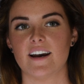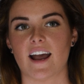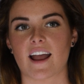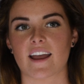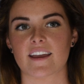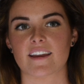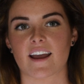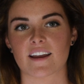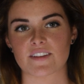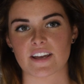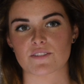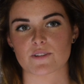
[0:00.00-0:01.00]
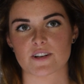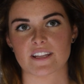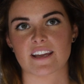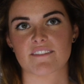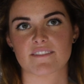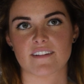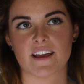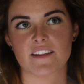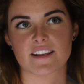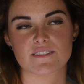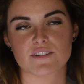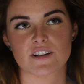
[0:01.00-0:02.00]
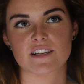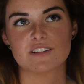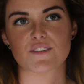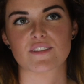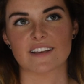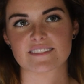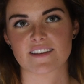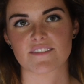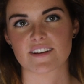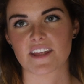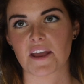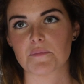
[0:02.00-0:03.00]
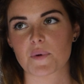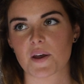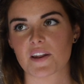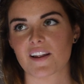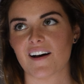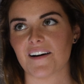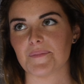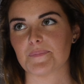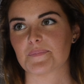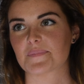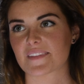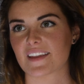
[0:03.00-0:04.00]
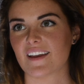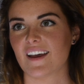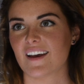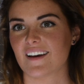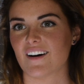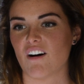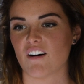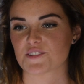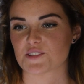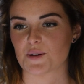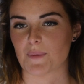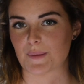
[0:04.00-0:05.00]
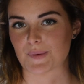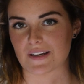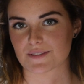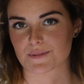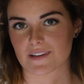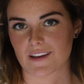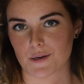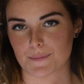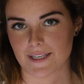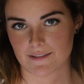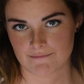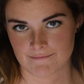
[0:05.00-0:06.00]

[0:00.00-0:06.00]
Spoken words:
I like learning. I like learning new things every day, but also my parents would kill me.